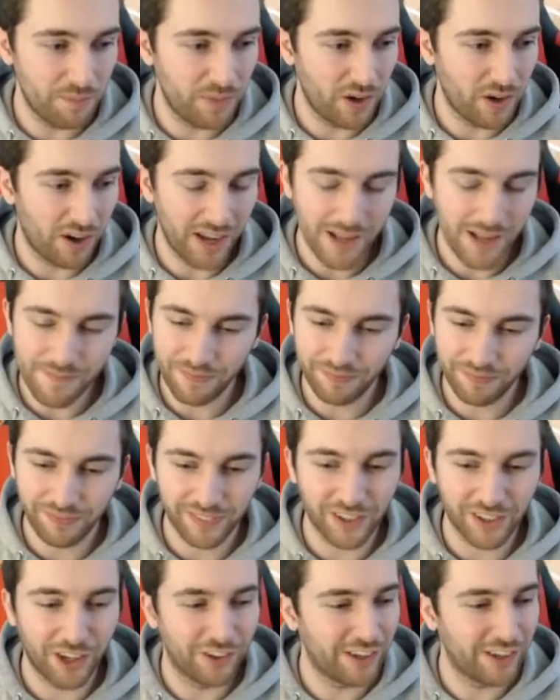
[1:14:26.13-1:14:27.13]
you hype?
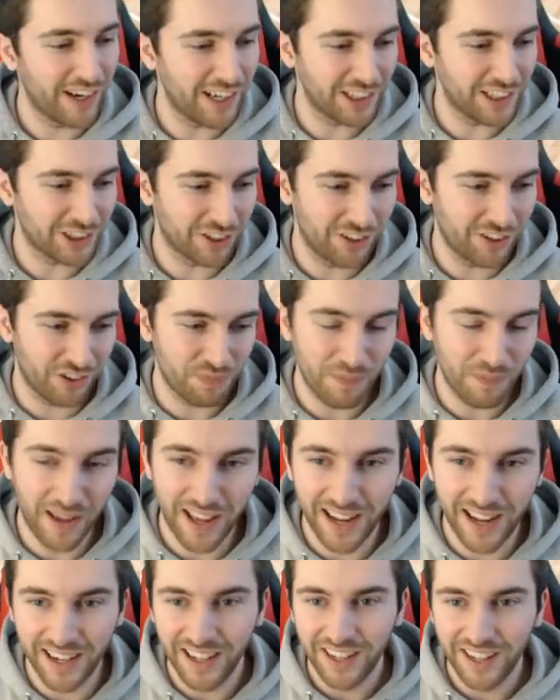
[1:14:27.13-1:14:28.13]
Go get it, Jonas,
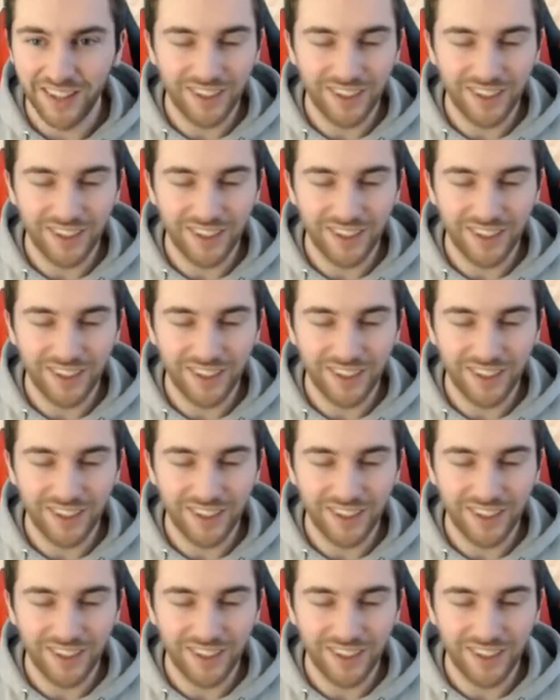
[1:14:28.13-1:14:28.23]
man.